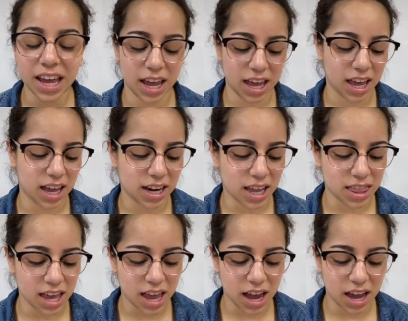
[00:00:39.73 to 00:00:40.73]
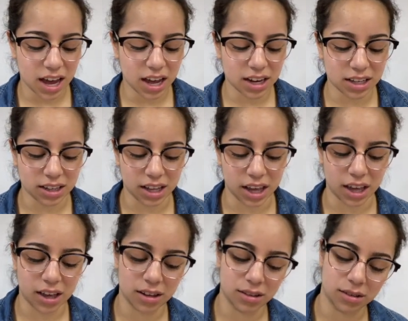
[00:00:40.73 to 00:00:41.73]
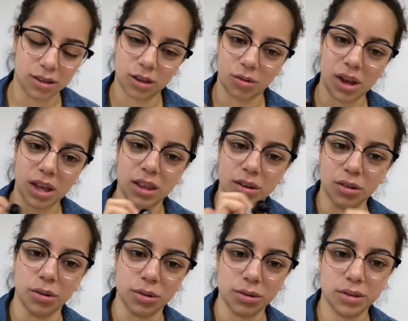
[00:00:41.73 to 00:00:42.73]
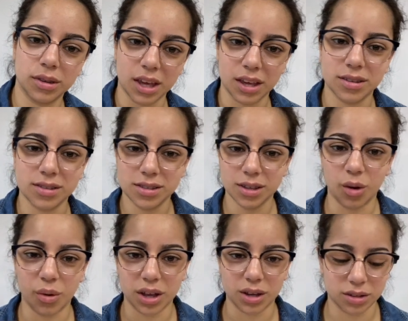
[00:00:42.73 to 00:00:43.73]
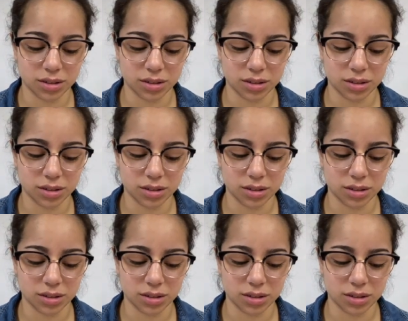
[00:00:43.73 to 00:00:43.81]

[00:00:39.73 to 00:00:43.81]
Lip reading: and they had like 3 little things going,